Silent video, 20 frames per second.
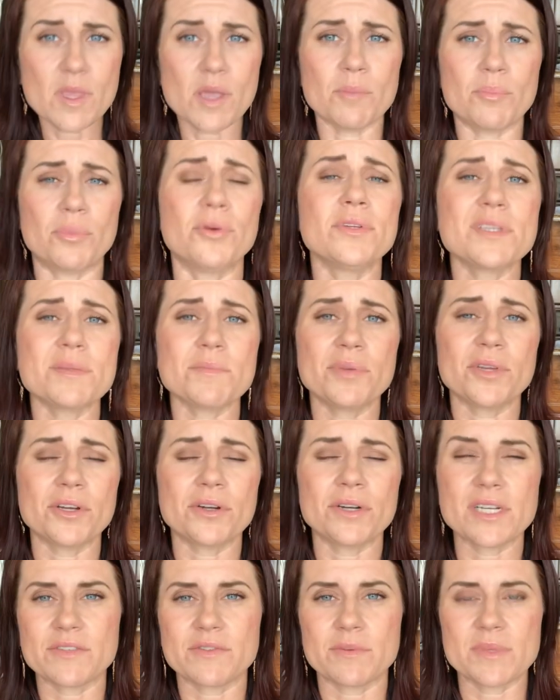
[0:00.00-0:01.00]
pulls
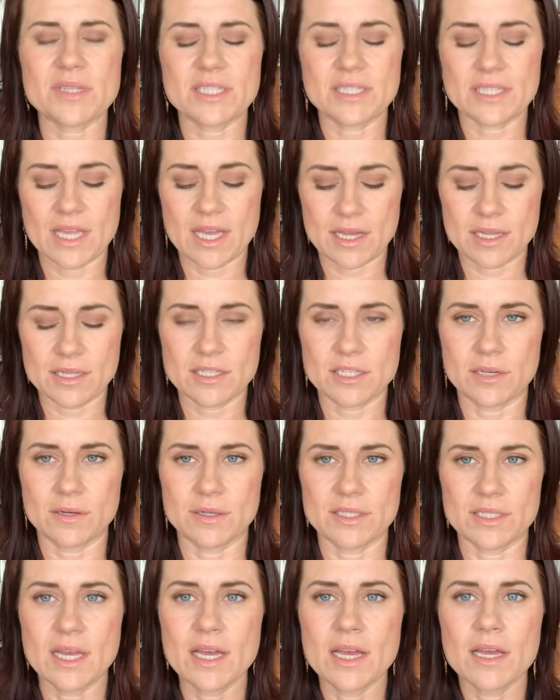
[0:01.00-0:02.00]
impurities from the skin. So
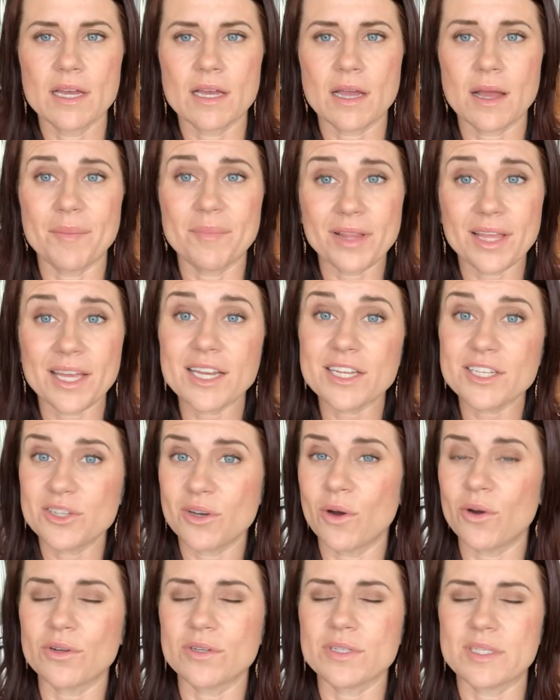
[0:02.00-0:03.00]
it's complete and
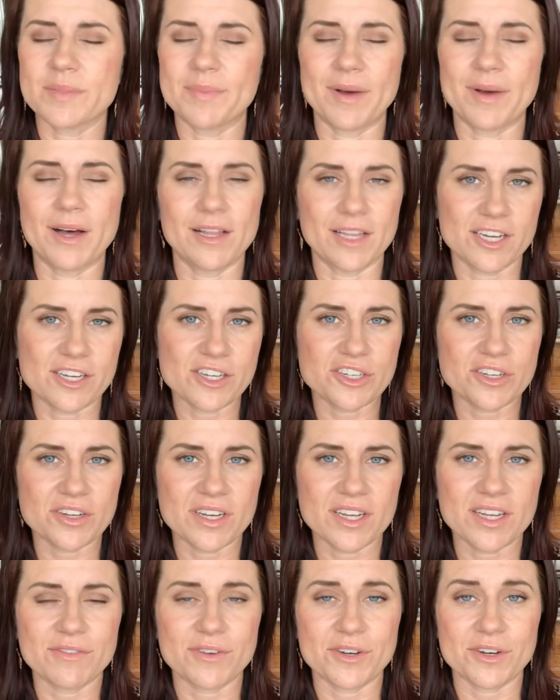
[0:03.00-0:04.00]
total spa
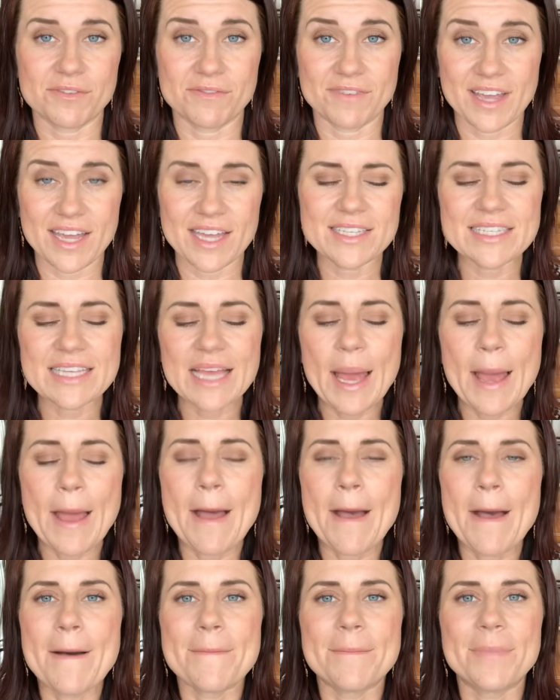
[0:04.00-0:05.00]
luxury for your face.
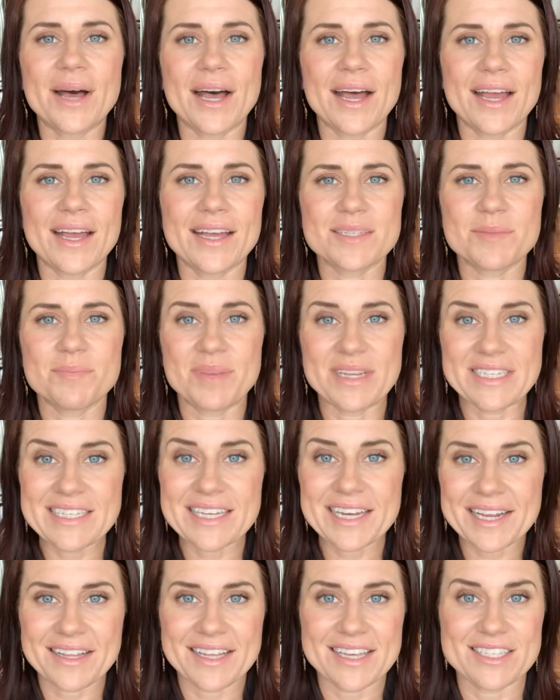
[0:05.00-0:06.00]
But
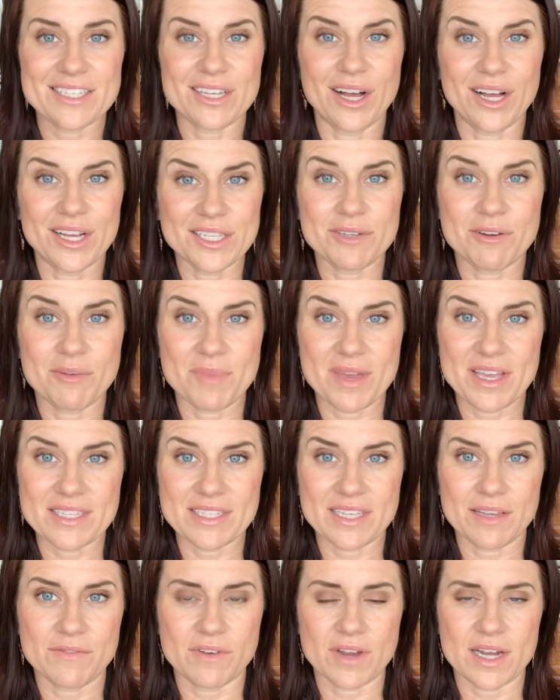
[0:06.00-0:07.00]
bentonite clay is also
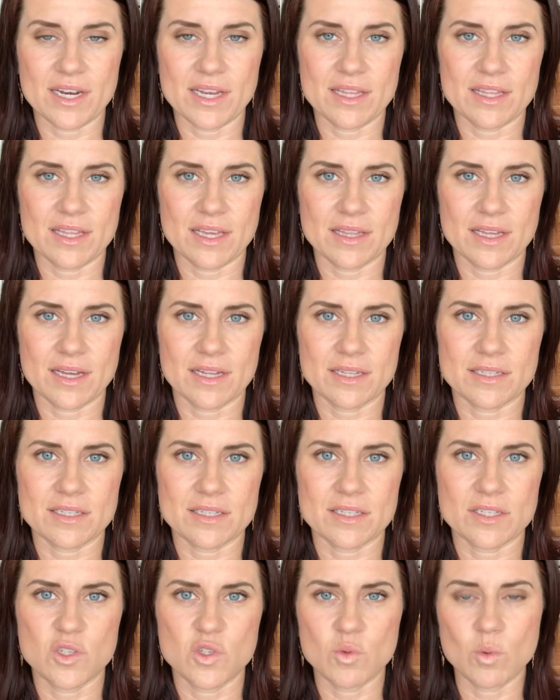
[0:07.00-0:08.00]
amazing for anything that's
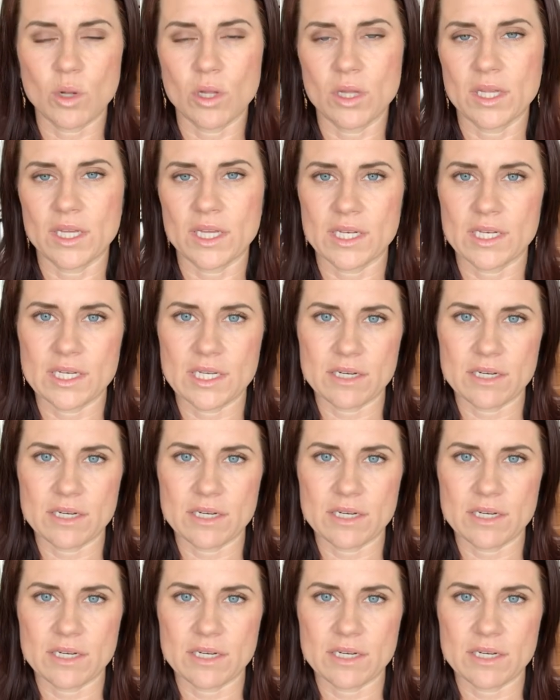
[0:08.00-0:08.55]
swollen,